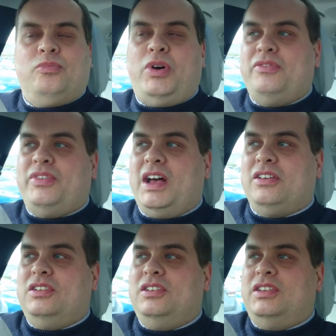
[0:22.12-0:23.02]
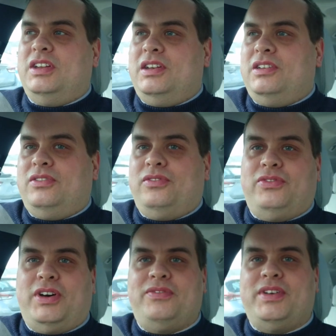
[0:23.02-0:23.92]
1,000 and
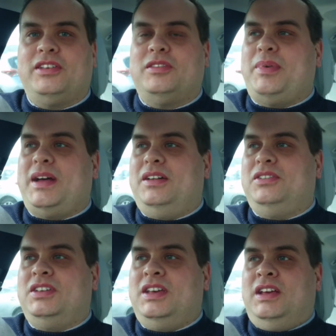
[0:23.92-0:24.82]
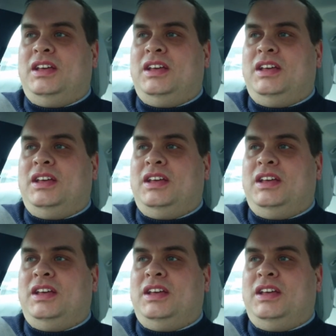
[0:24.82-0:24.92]
5,000 pounds,